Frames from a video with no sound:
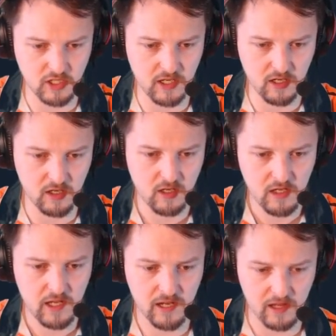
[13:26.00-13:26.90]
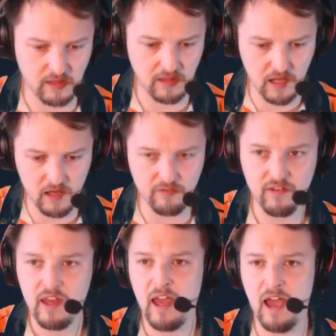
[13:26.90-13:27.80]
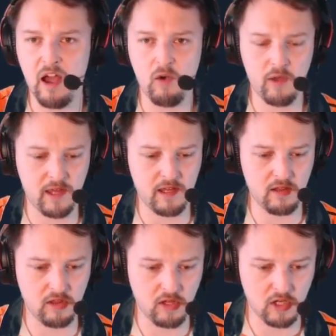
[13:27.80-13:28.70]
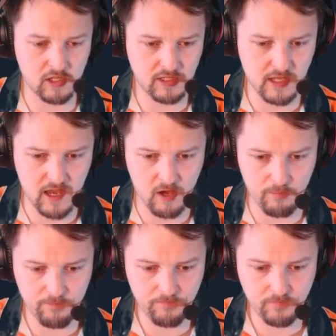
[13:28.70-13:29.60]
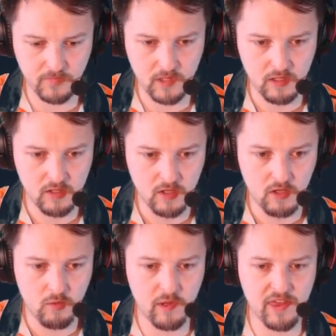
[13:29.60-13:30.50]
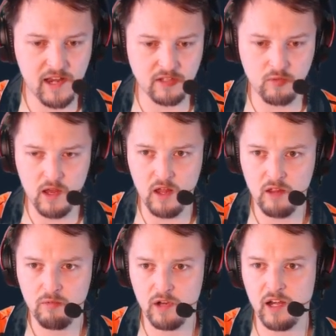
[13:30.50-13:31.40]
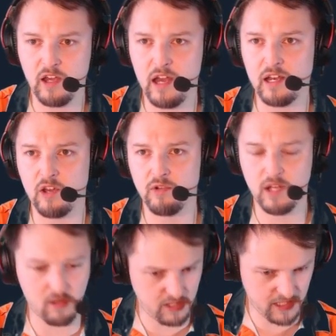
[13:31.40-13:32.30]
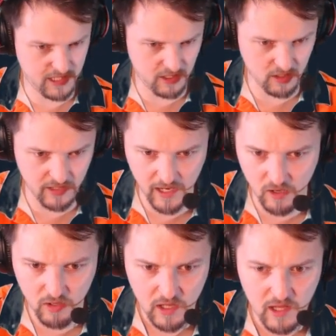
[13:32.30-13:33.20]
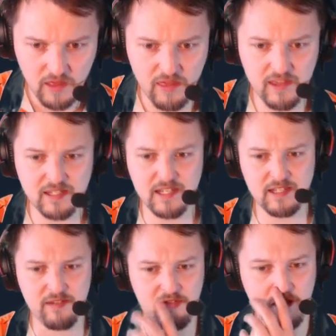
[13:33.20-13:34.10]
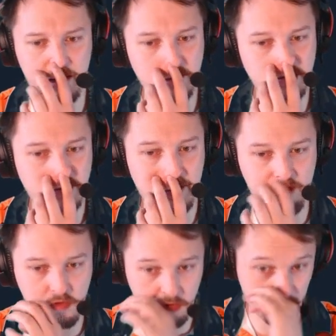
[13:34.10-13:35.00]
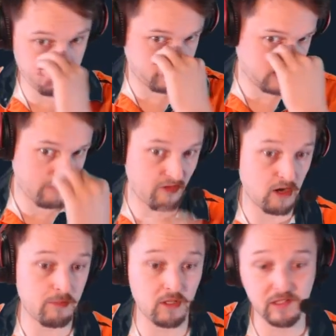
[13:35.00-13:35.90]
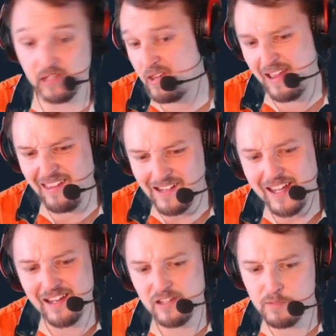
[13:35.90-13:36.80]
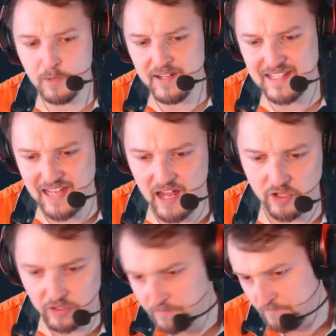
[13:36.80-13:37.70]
here, and I love how it looks. Now, with that as well, we're going to kind of go down to here now. This is a very interesting, of course, Ruby Sapphire build. And again, it's pretty standard.